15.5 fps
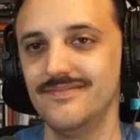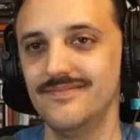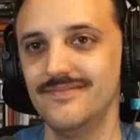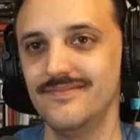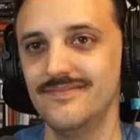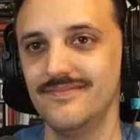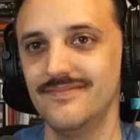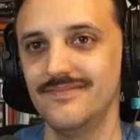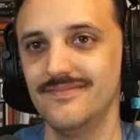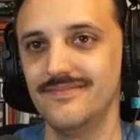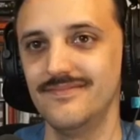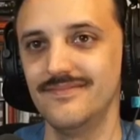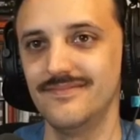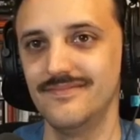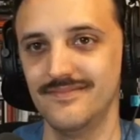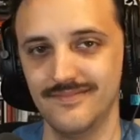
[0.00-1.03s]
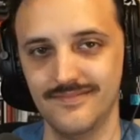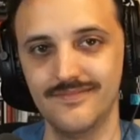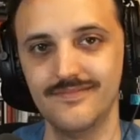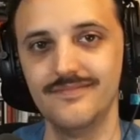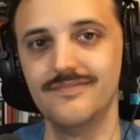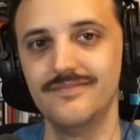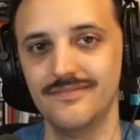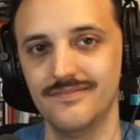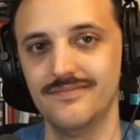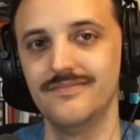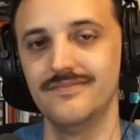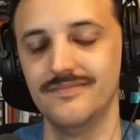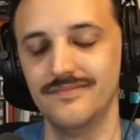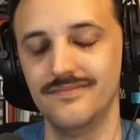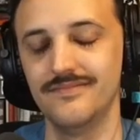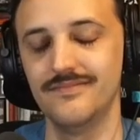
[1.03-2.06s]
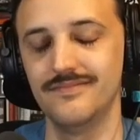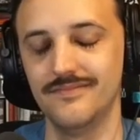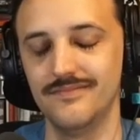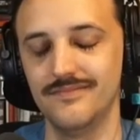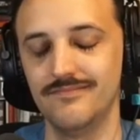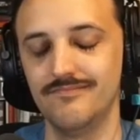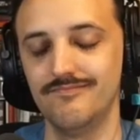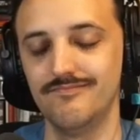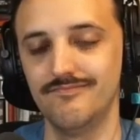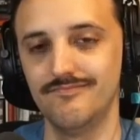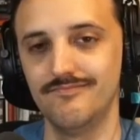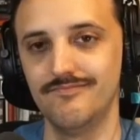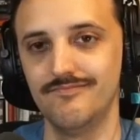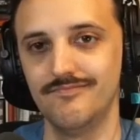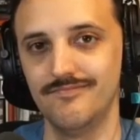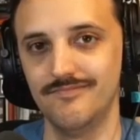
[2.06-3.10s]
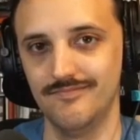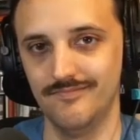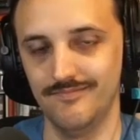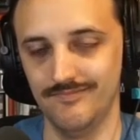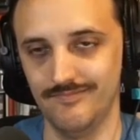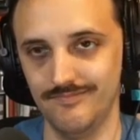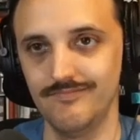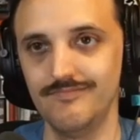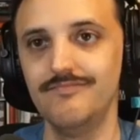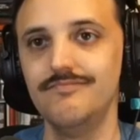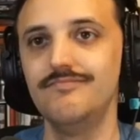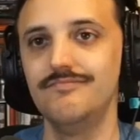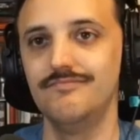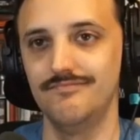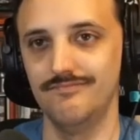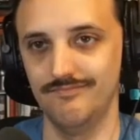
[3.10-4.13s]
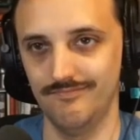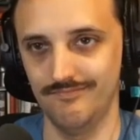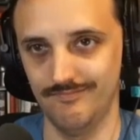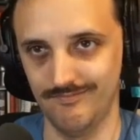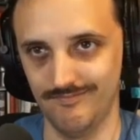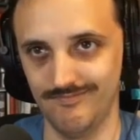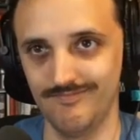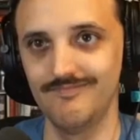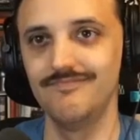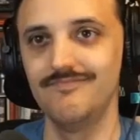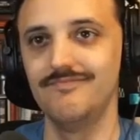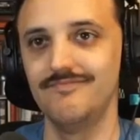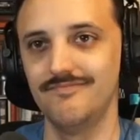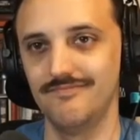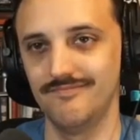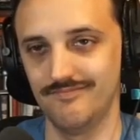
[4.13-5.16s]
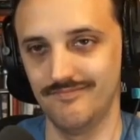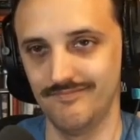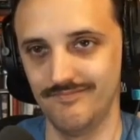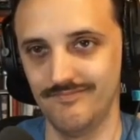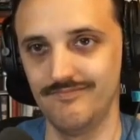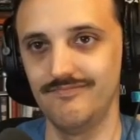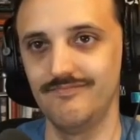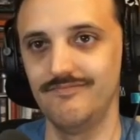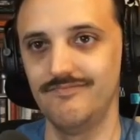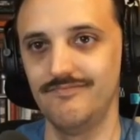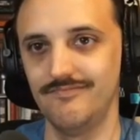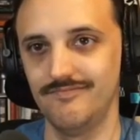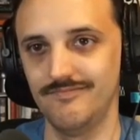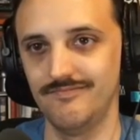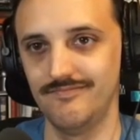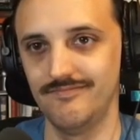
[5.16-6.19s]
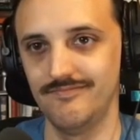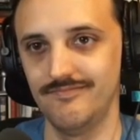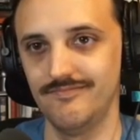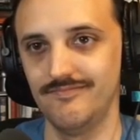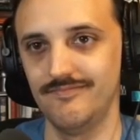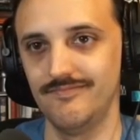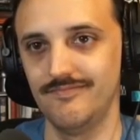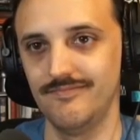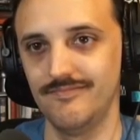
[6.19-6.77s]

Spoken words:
The person shown says nothing.